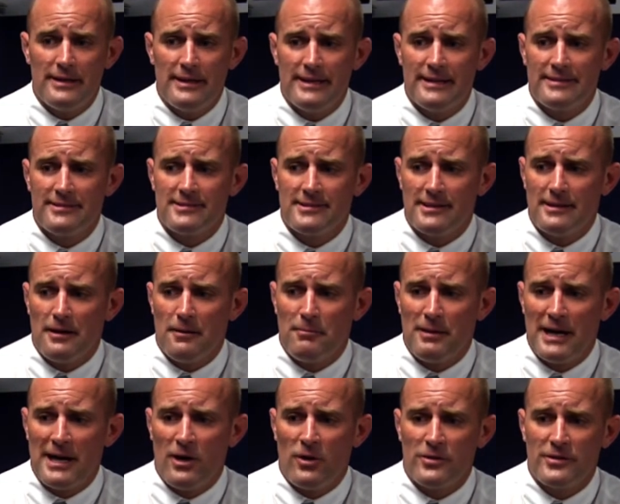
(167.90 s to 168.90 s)
it's
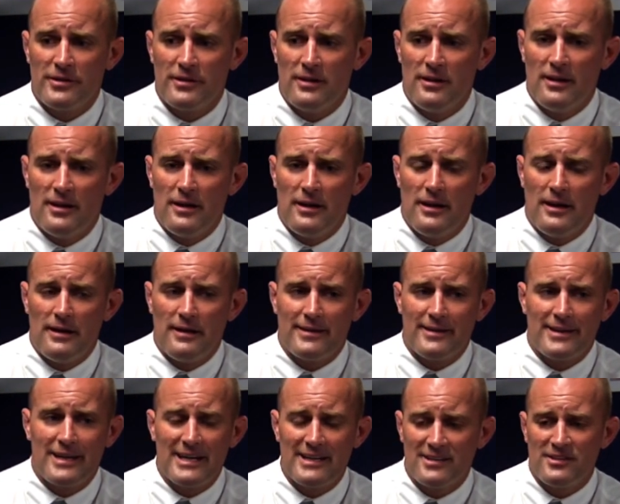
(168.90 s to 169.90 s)
about
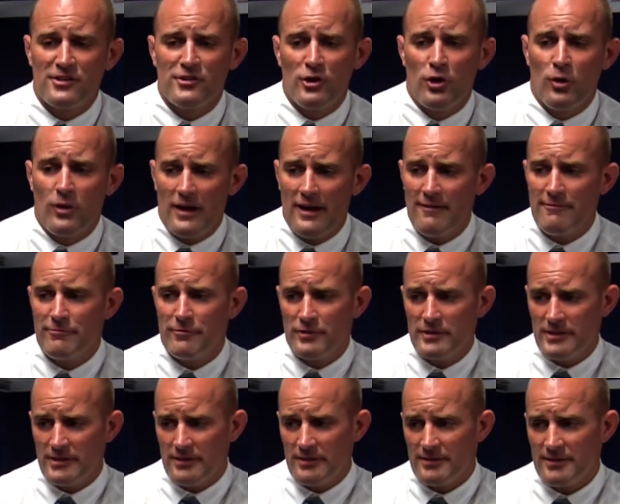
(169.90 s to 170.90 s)
getting to know
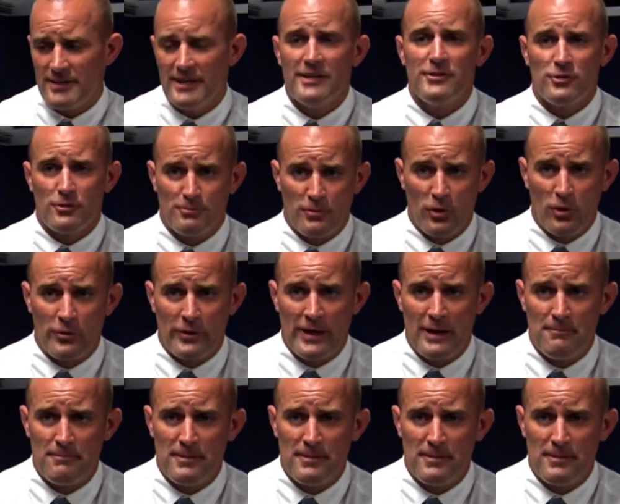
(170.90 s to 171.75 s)
every kid in the program,